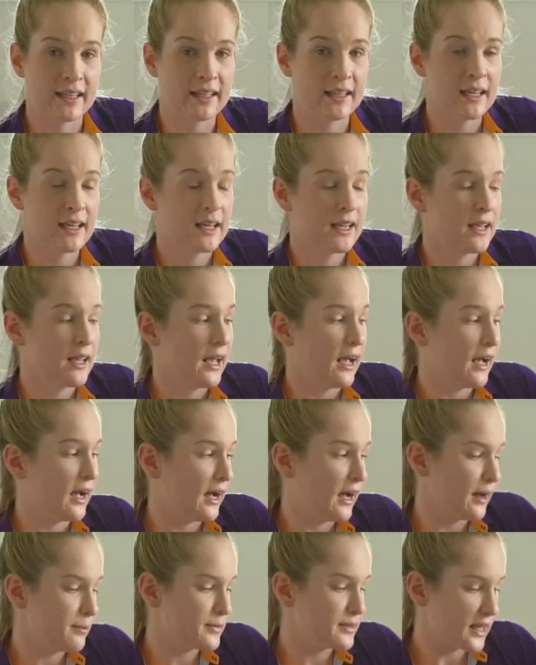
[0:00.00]
in
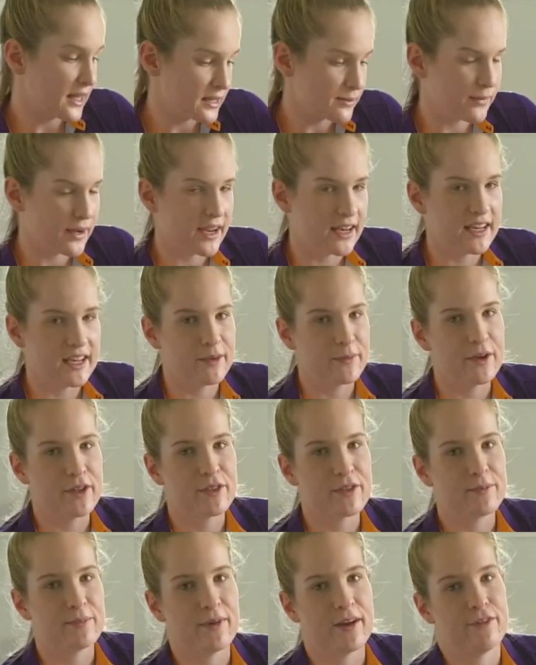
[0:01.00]
um, Tasmania
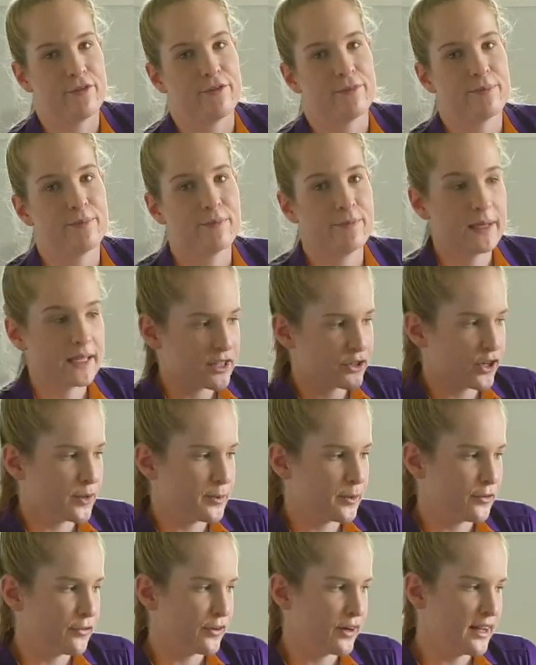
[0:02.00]
with my biggest
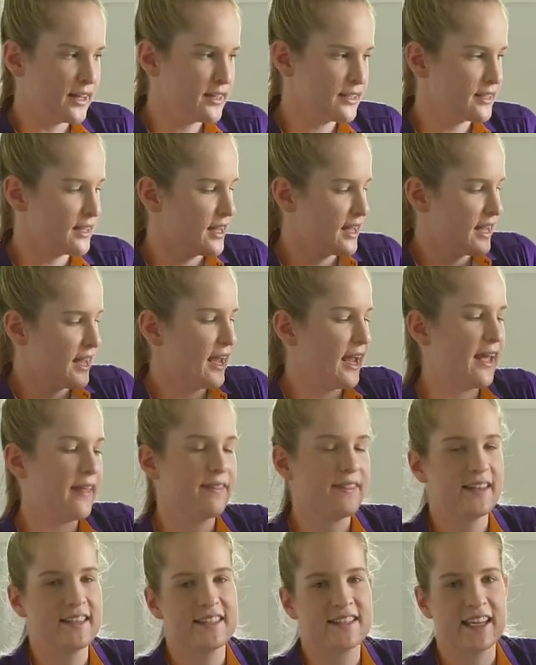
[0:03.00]
group of friends
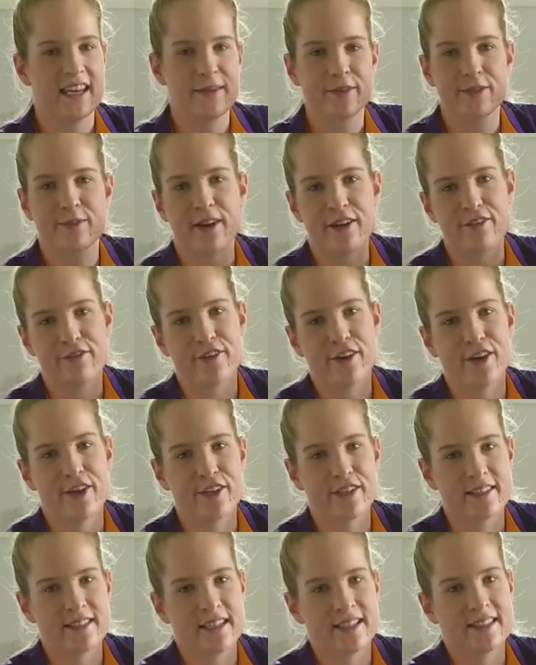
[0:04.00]
and this team was my
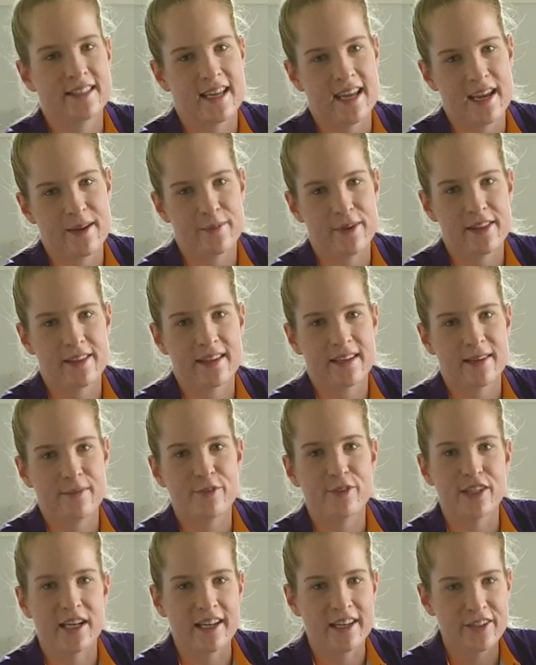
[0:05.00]
first team with
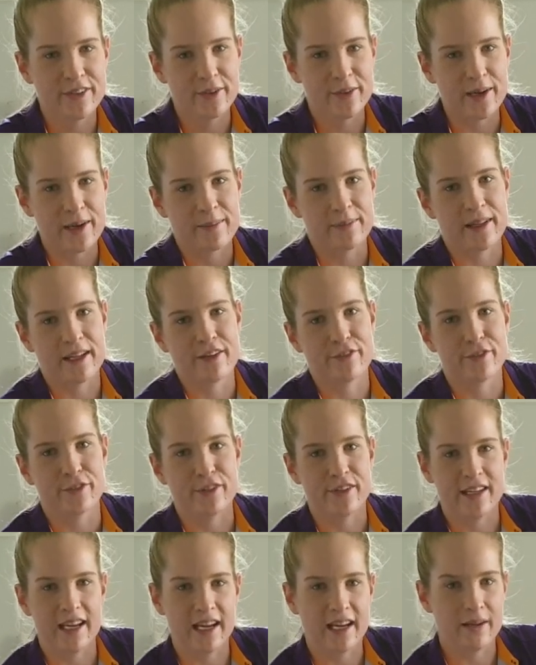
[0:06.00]
Kim Jenner who I play for
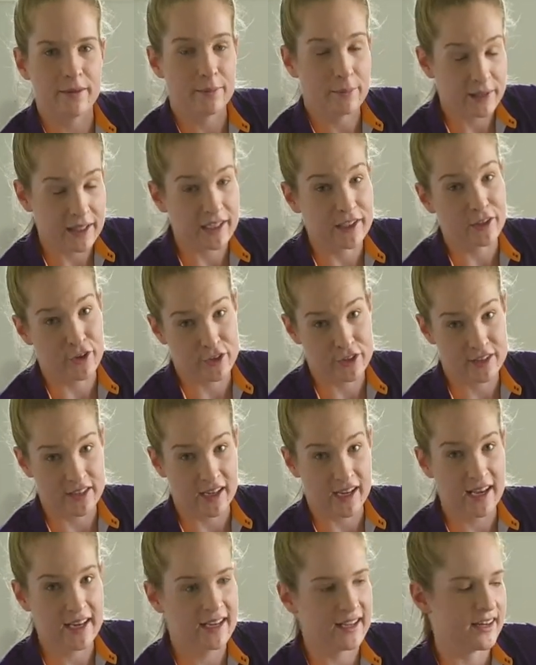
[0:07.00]
now, play
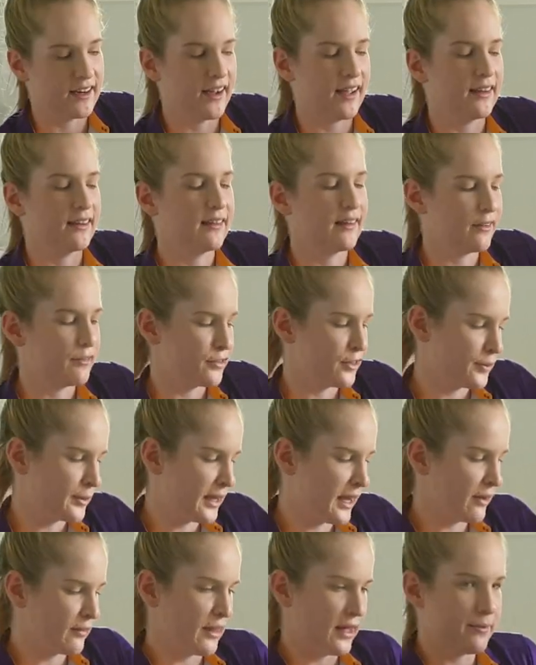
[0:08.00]
alongside and I love that
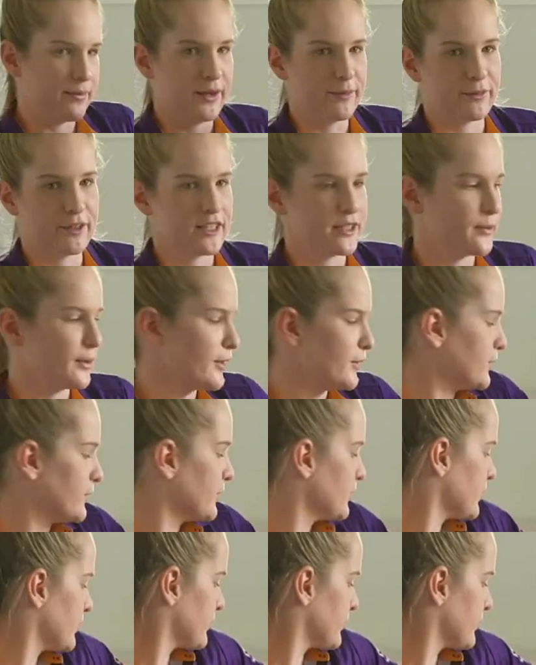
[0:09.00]
we had that memory as well.